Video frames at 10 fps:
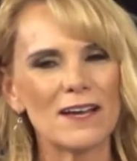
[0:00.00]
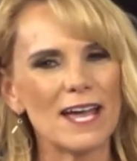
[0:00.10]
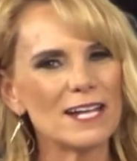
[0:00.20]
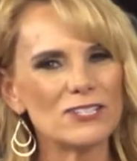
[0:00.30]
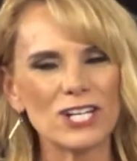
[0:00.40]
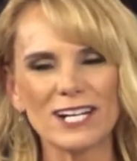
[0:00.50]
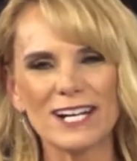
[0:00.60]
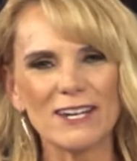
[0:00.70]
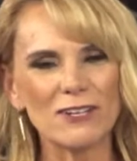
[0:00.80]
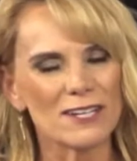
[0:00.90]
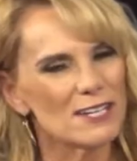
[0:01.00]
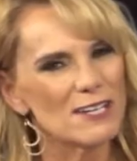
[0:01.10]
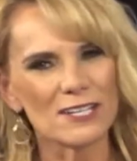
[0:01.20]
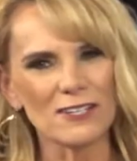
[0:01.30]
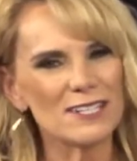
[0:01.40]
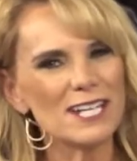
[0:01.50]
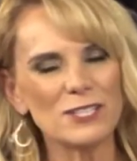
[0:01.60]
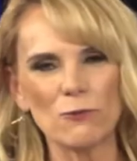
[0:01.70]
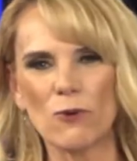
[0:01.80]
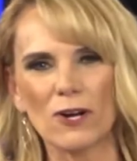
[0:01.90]
Hey, Jerry, you
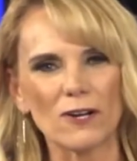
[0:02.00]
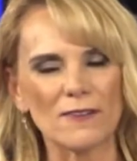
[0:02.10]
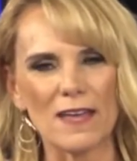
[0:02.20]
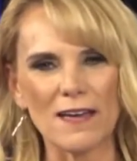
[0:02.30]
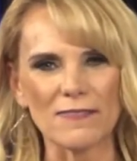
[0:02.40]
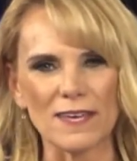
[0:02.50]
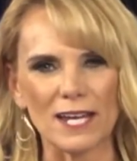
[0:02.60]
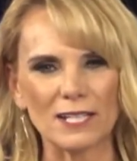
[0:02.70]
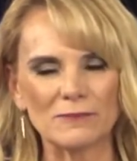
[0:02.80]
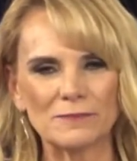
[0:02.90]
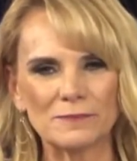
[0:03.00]
need to work on that thing.